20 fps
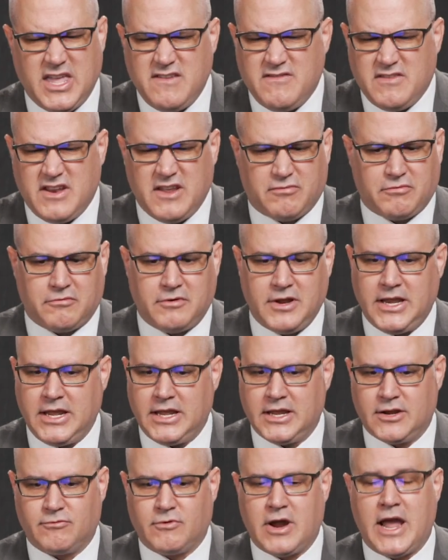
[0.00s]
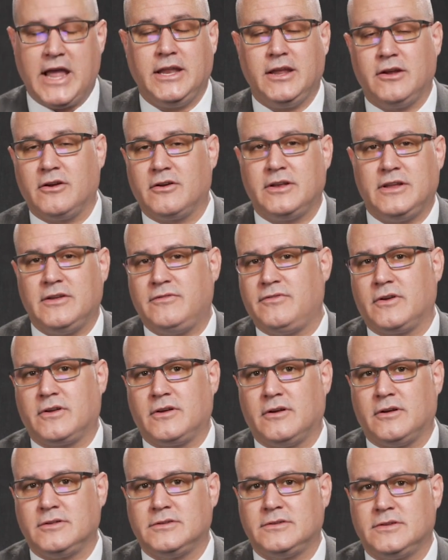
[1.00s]
Even if reading and writing are
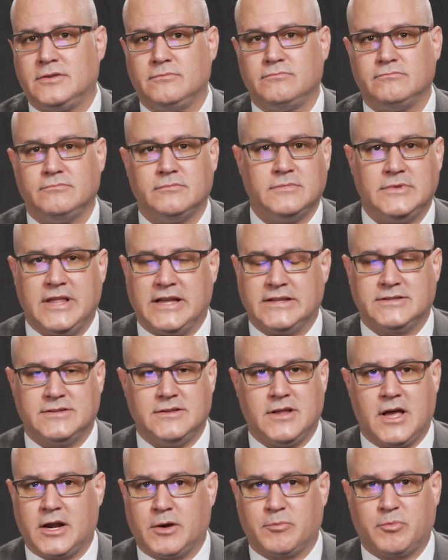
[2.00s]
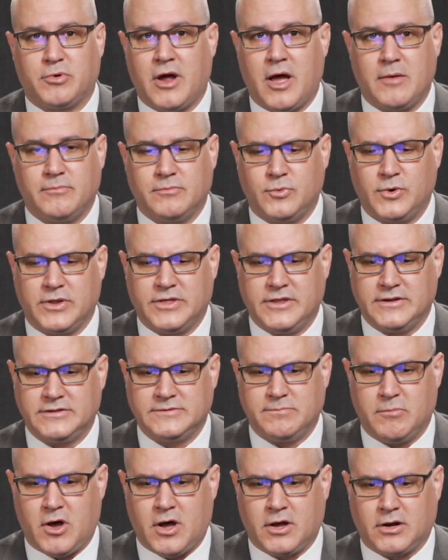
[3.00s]
difficult, that's not a problem with
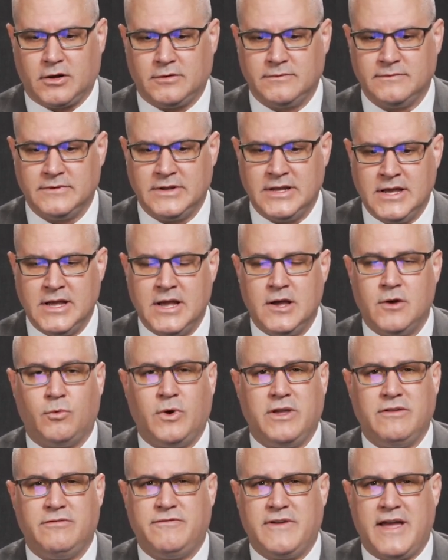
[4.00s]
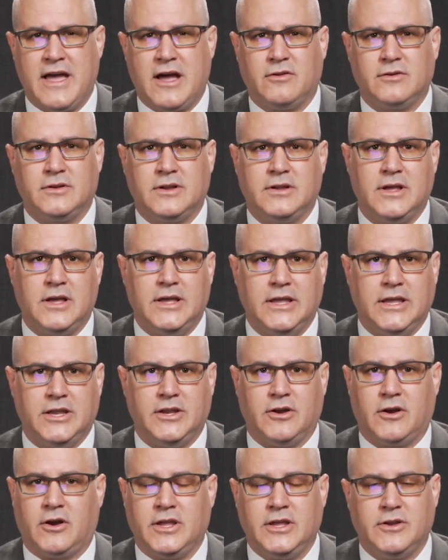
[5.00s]
this model. We found
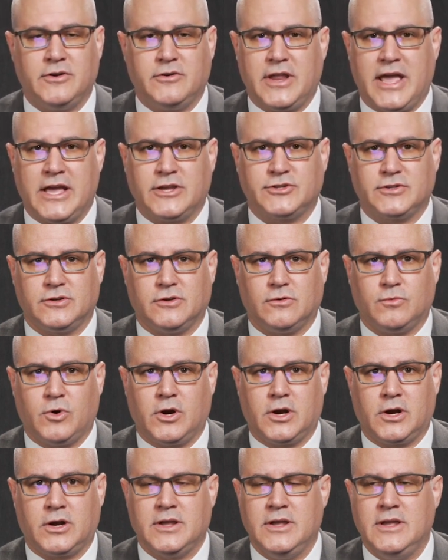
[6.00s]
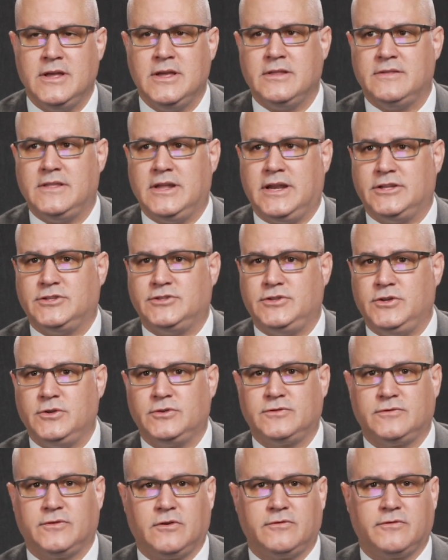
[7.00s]
in our international work that it's
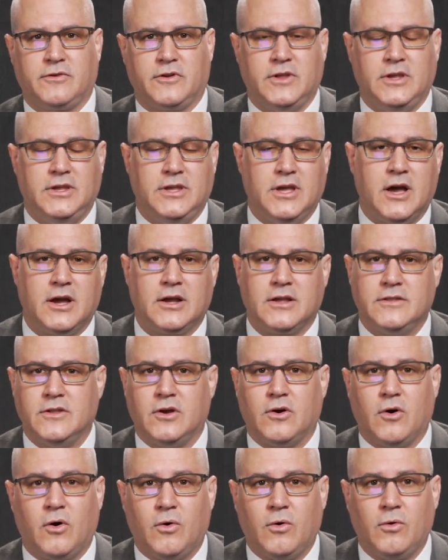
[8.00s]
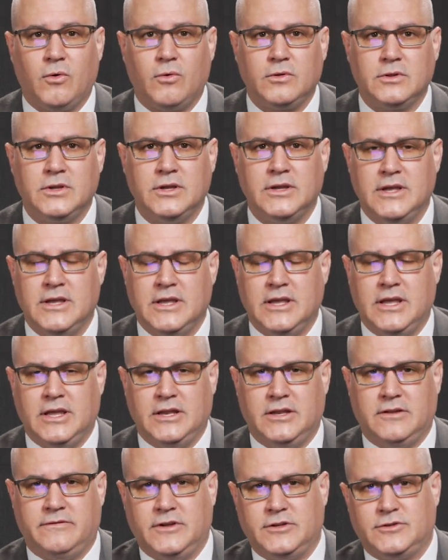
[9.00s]
useful for the young and the old,
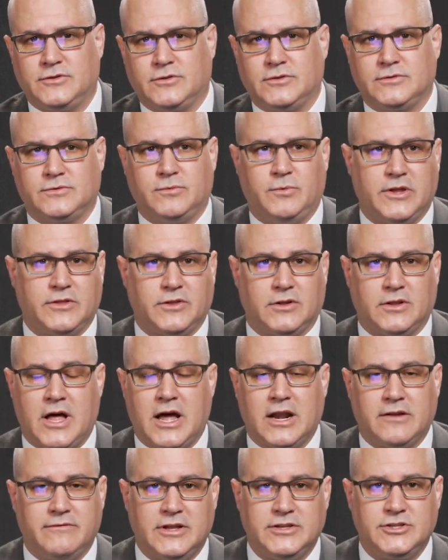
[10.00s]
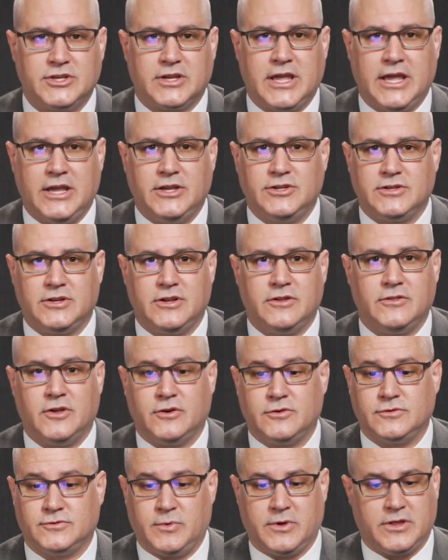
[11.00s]
individuals with a lot of education and
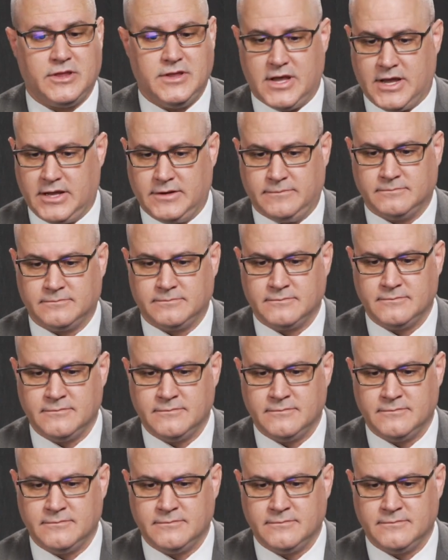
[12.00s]
those with none.